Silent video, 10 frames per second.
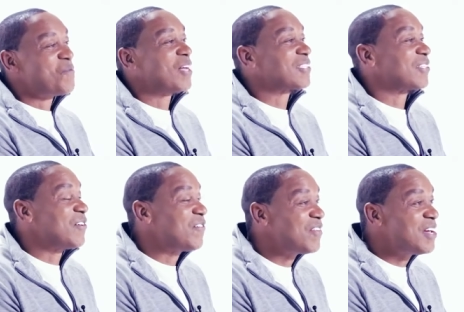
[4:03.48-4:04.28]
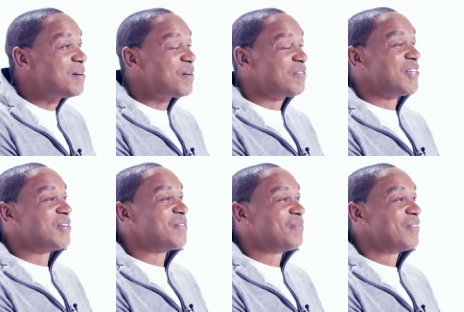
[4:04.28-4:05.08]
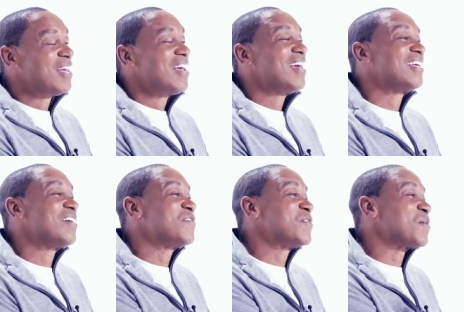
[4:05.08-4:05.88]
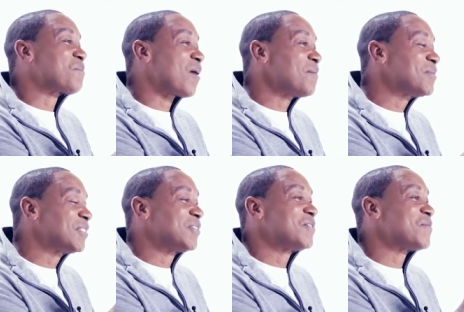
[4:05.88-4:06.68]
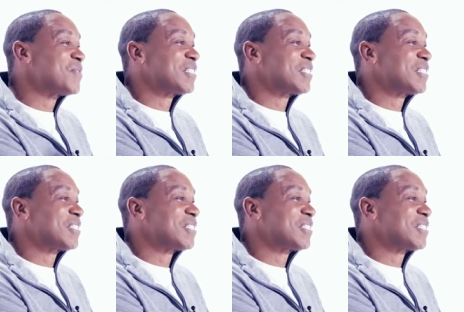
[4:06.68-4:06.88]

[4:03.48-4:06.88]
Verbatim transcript: watch a little film of you, and give you the proper due and